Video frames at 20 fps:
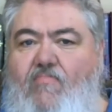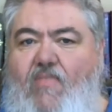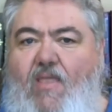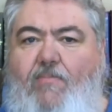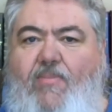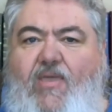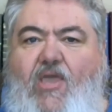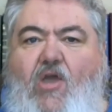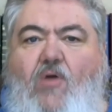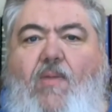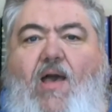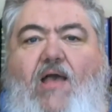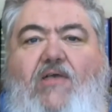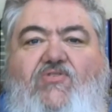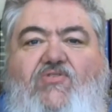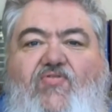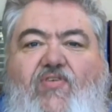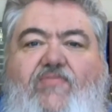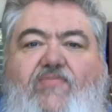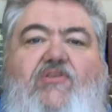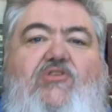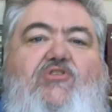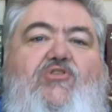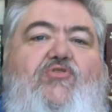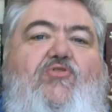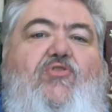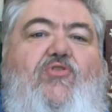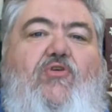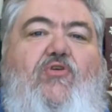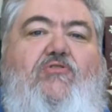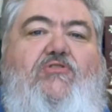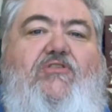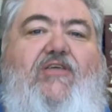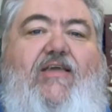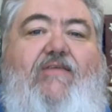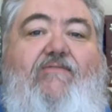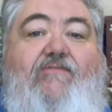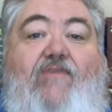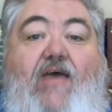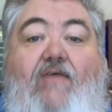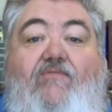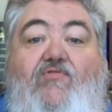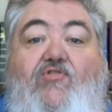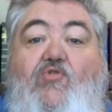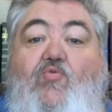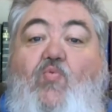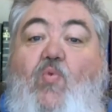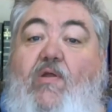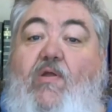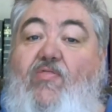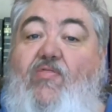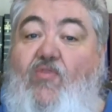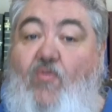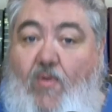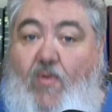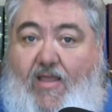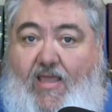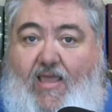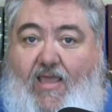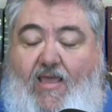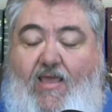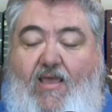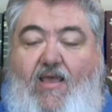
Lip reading: P.O. Box 5213, 5213,